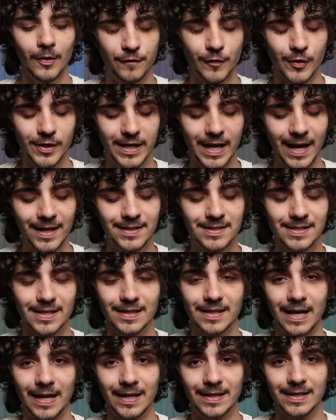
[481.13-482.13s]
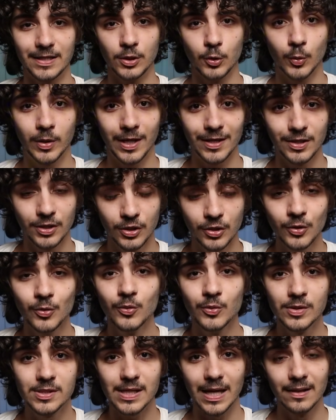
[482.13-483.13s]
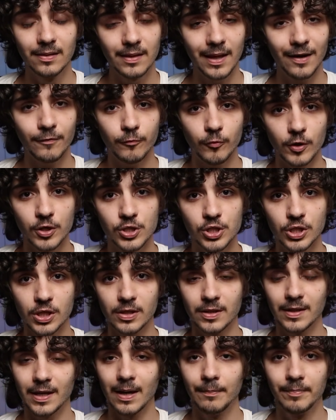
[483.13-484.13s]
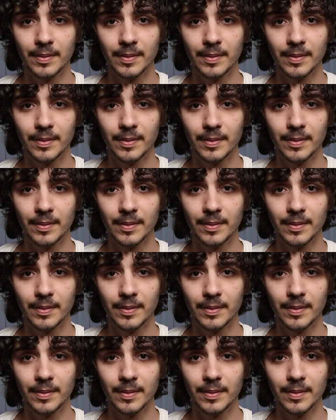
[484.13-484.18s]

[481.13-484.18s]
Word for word: forget that you can use and leverage the